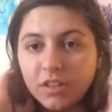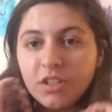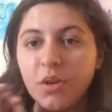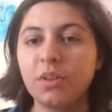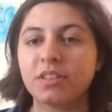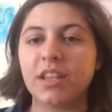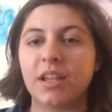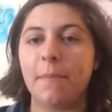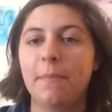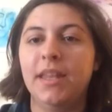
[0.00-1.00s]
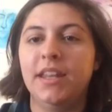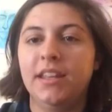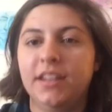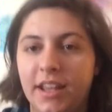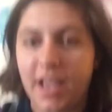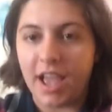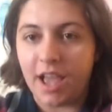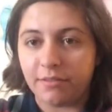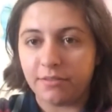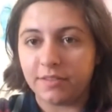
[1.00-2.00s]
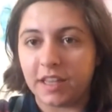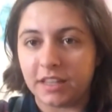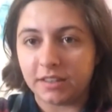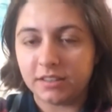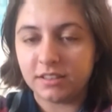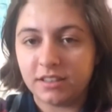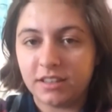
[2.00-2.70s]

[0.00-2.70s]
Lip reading: There's always like a minute and a half of like